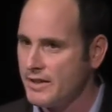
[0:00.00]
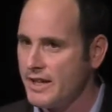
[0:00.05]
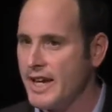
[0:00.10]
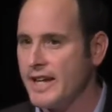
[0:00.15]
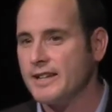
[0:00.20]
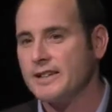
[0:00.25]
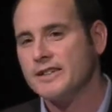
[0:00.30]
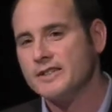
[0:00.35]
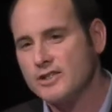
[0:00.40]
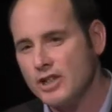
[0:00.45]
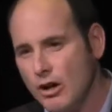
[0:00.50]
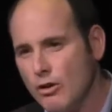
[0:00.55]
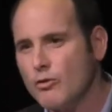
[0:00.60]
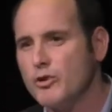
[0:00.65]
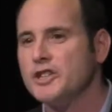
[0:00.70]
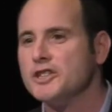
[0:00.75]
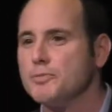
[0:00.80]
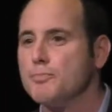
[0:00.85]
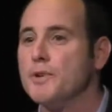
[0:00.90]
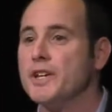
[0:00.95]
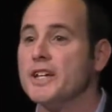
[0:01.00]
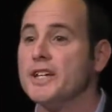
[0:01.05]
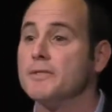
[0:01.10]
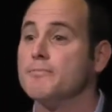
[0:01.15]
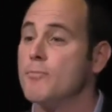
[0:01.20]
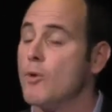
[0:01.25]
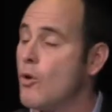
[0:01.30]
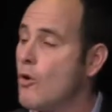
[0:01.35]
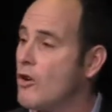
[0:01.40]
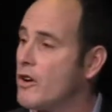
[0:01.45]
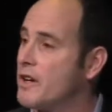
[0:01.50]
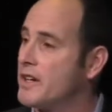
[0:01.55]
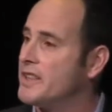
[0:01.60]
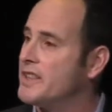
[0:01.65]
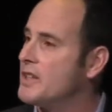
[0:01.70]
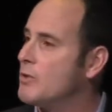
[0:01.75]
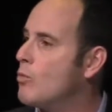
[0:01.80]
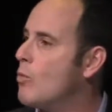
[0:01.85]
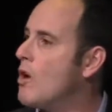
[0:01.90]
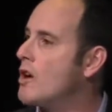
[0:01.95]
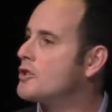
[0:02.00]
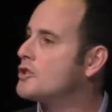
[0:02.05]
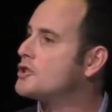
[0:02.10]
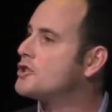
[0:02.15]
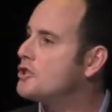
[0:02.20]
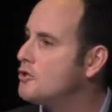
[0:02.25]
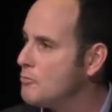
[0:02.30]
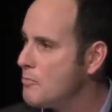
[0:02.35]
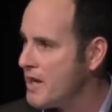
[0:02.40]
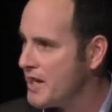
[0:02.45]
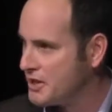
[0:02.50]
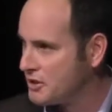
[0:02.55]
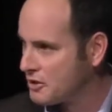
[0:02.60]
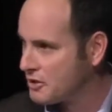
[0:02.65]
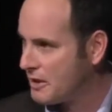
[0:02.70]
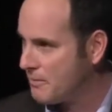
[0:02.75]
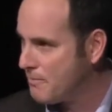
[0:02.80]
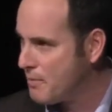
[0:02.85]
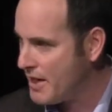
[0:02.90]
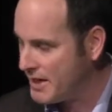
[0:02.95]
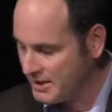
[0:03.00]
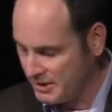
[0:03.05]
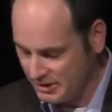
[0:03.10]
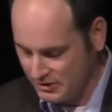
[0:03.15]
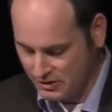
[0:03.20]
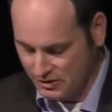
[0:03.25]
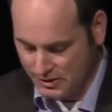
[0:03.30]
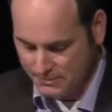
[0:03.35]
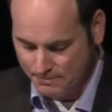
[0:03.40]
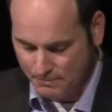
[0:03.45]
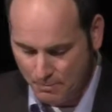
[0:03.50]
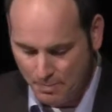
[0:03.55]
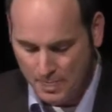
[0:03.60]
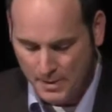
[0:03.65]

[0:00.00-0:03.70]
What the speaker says: Canada's always been more in the one or two major competitors.